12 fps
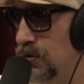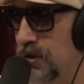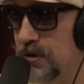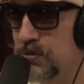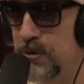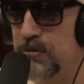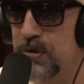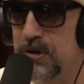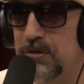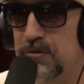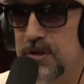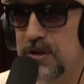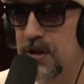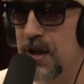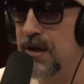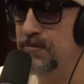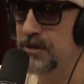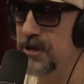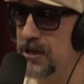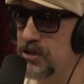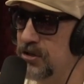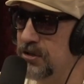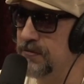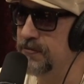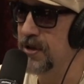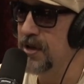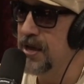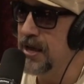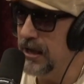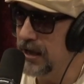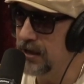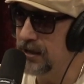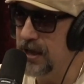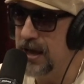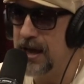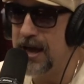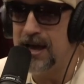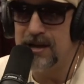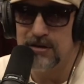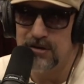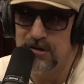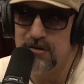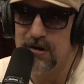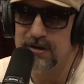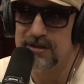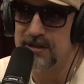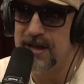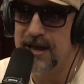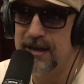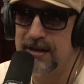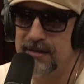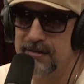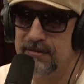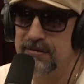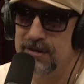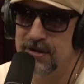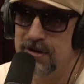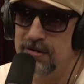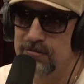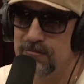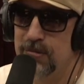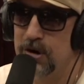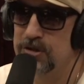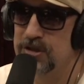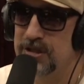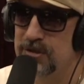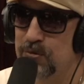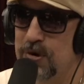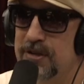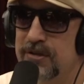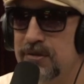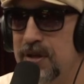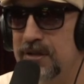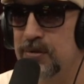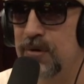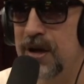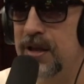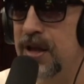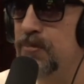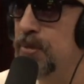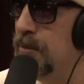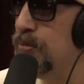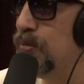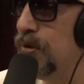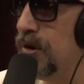because we were using a combination of LA and New York slang, you know, merged as one. So that's why a lot of people were